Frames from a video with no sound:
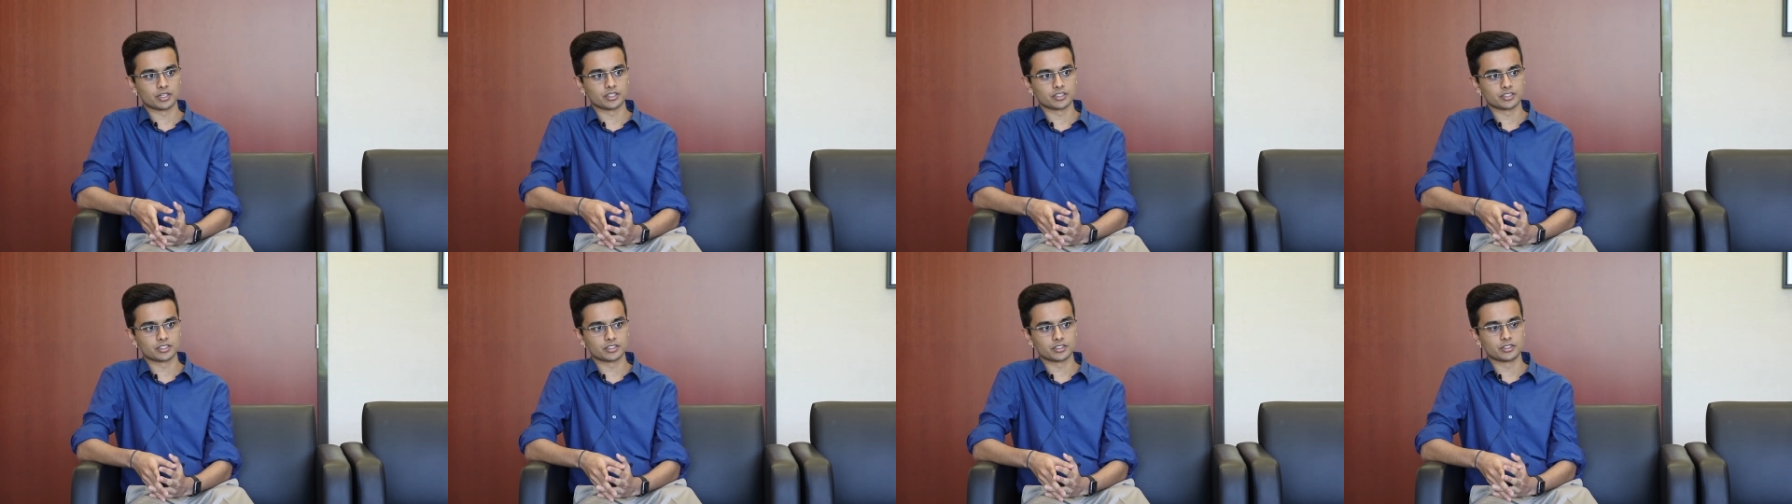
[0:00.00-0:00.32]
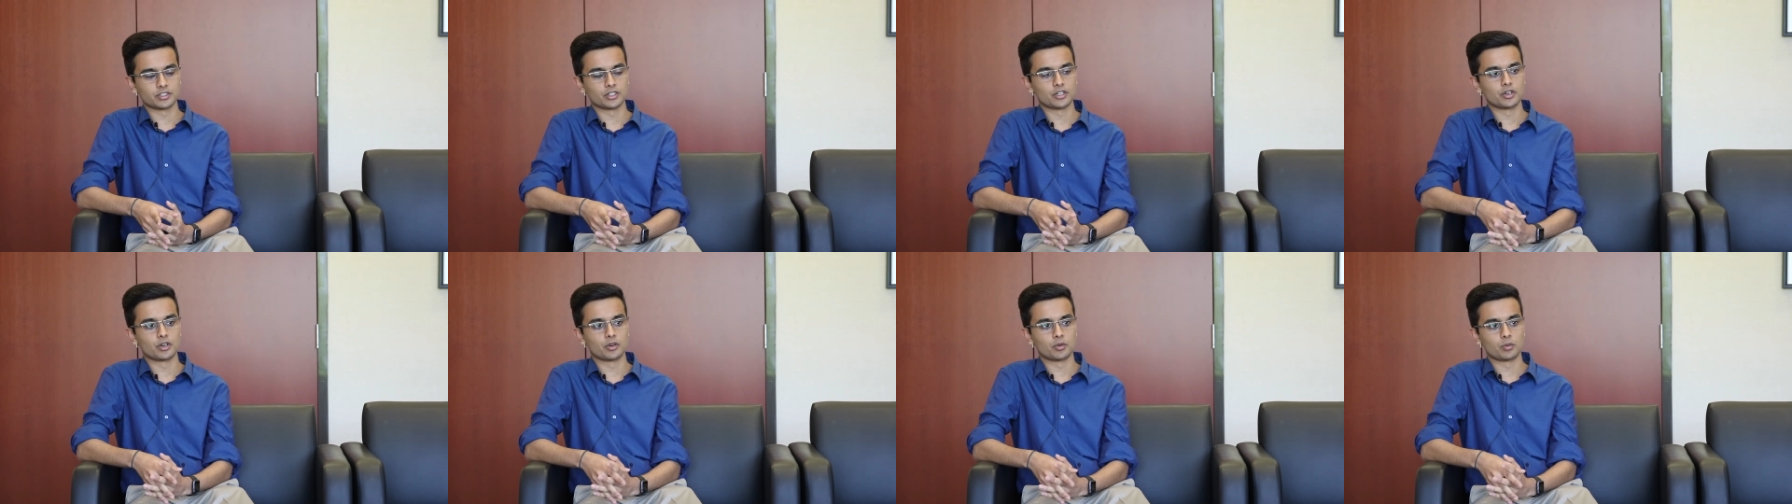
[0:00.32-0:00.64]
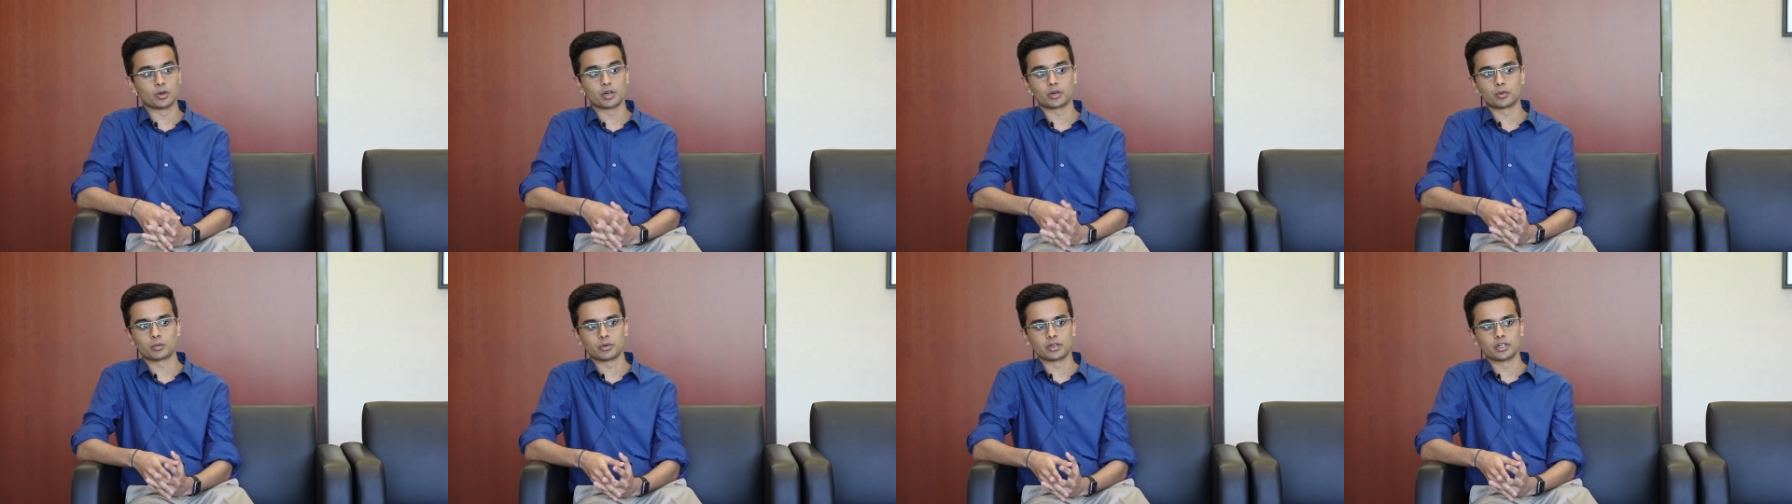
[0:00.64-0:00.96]
us to know
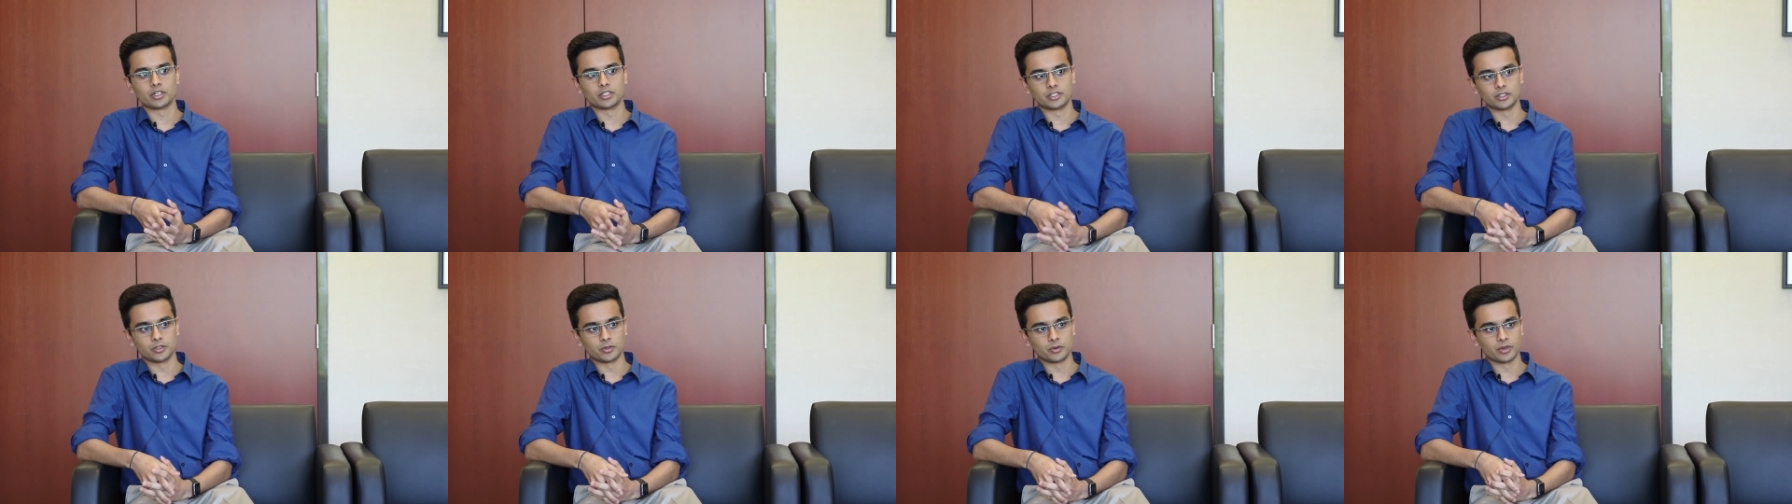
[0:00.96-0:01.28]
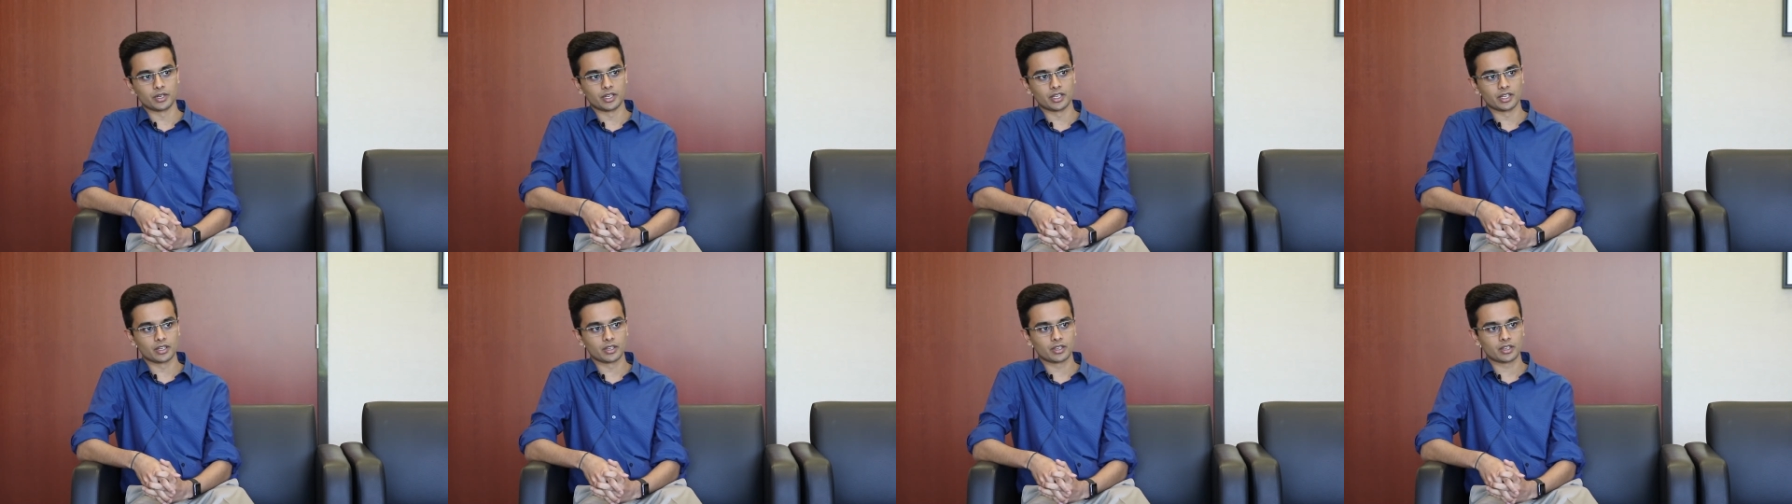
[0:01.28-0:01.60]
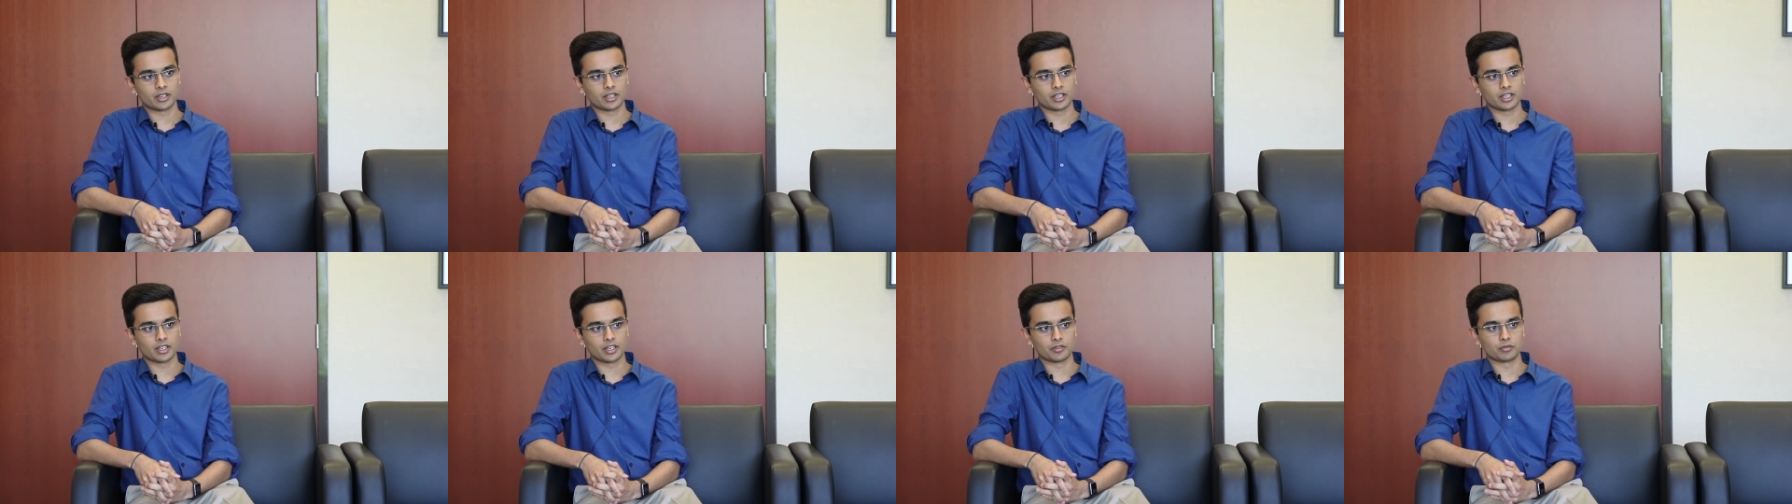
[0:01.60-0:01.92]
what we're doing
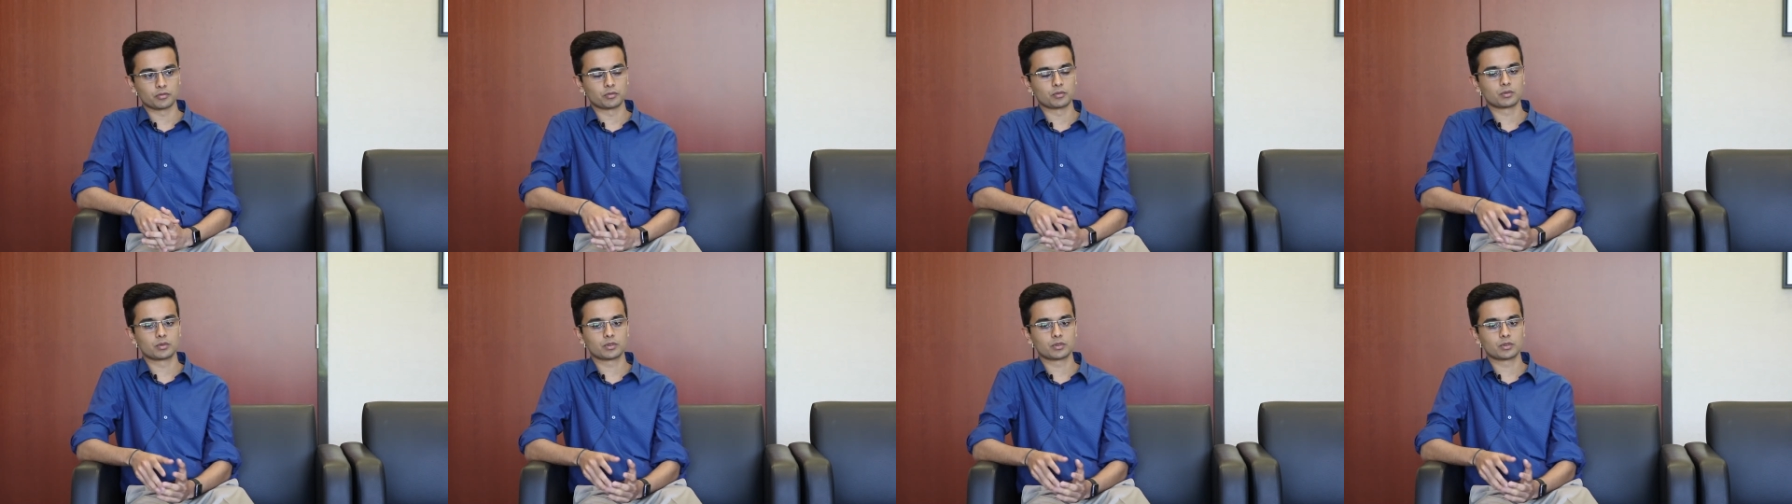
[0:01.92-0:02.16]
and if